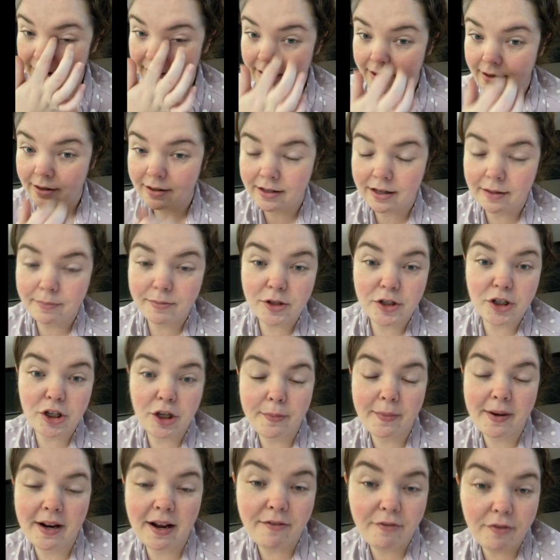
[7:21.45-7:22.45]
and I'm
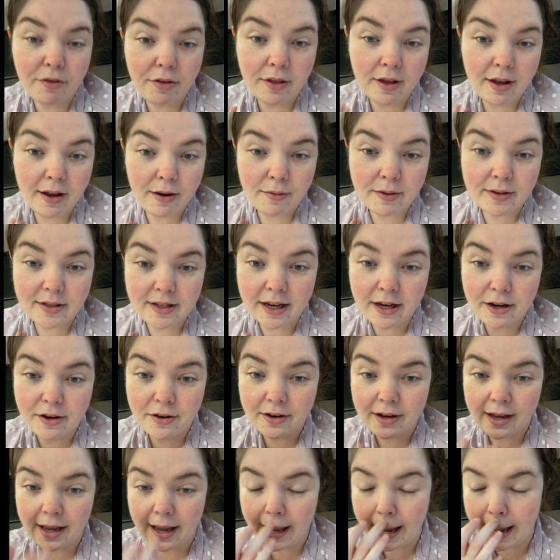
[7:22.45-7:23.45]
assuming everything was
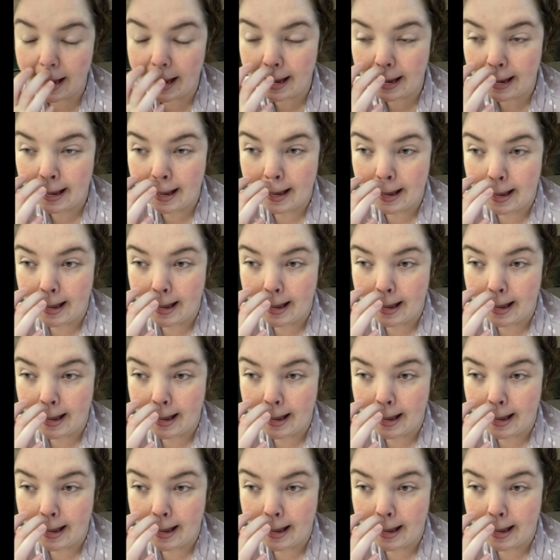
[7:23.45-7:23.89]
a-okay,